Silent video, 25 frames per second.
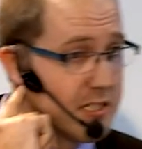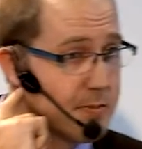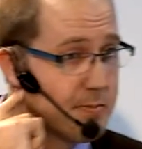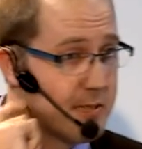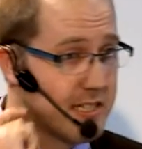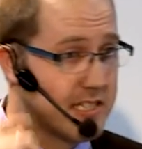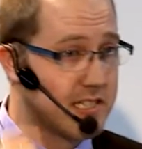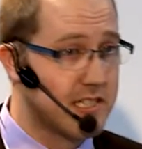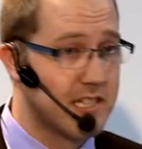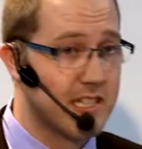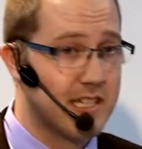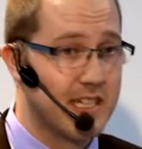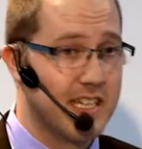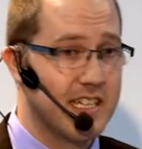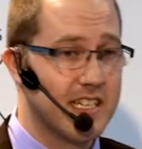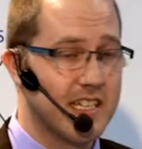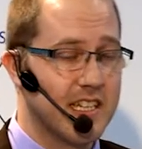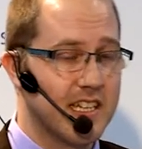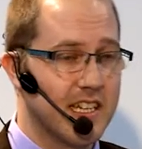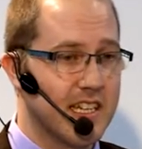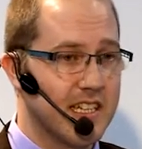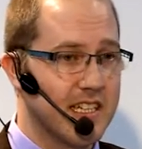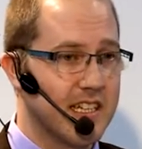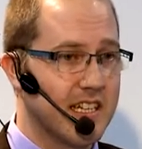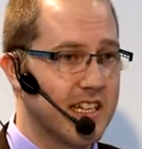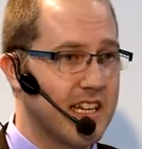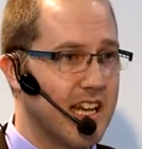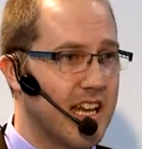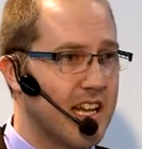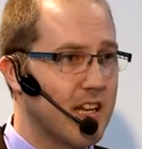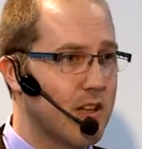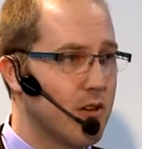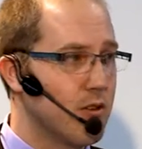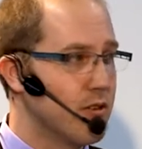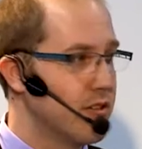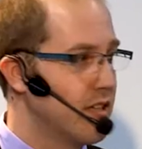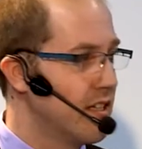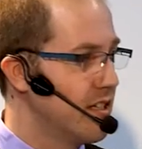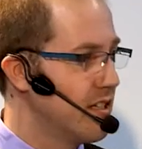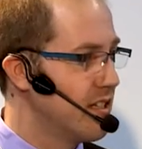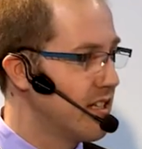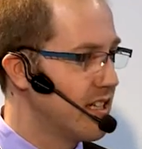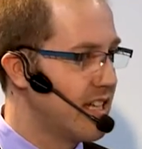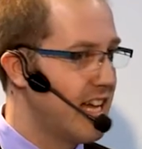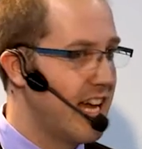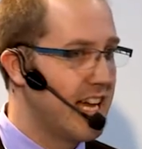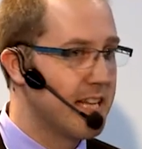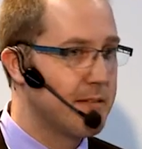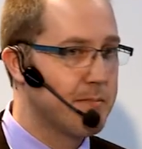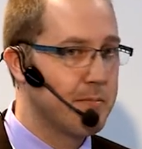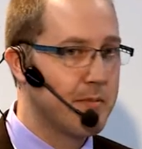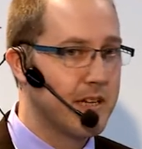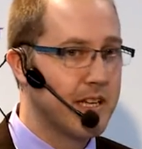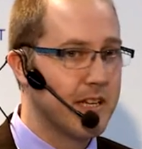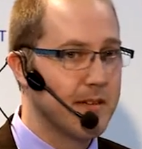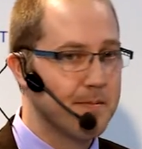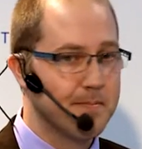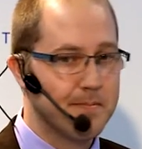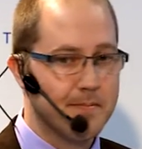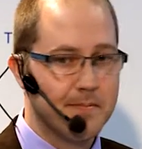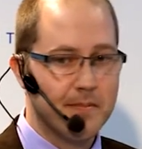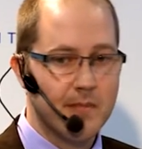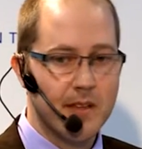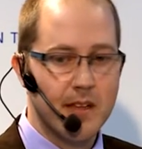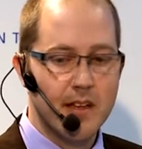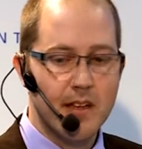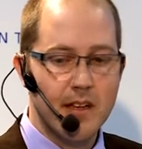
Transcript: especially in the yellow, the cadmium.